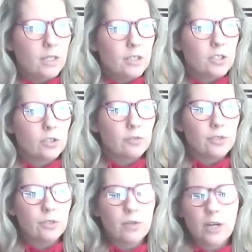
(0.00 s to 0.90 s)
So if
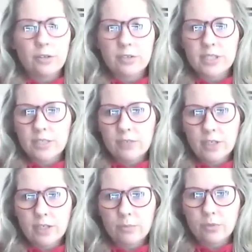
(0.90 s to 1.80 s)
you are receiving
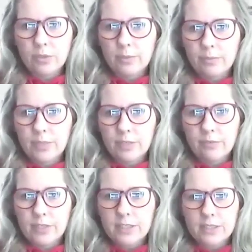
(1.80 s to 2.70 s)
unemployment
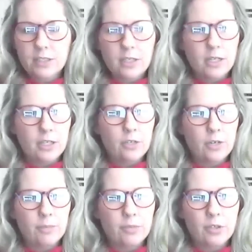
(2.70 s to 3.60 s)
benefits and you
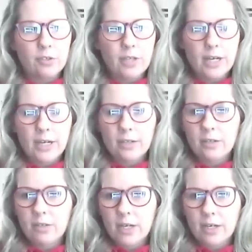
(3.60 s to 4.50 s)
upload that,
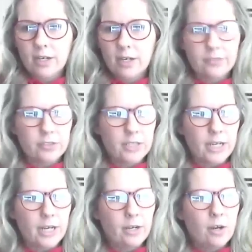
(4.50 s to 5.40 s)
that covers
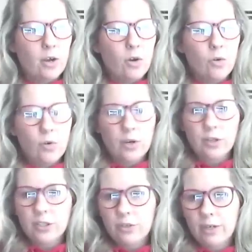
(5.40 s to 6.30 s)
that. Or
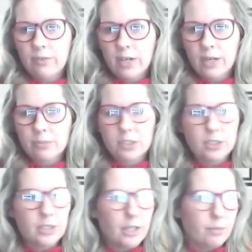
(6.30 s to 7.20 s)
you have the option
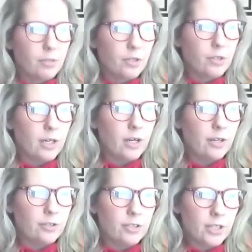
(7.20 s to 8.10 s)
to upload
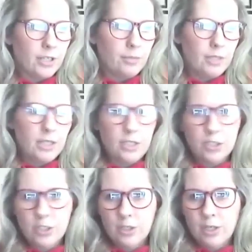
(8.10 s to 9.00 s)
other
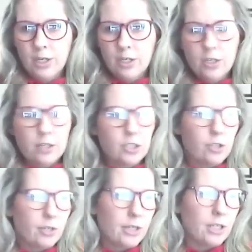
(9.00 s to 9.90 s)
documentation
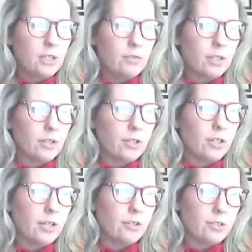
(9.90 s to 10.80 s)
showing that you've incurred
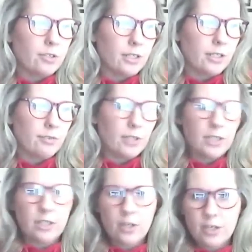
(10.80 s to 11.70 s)
other
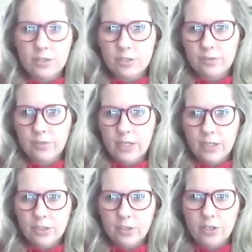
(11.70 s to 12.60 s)
significant costs or
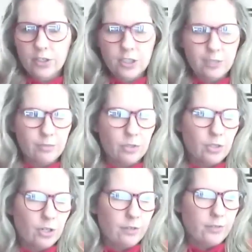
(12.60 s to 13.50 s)
financial hardship due to
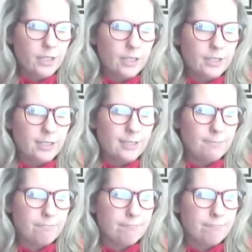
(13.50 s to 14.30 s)
COVID-19.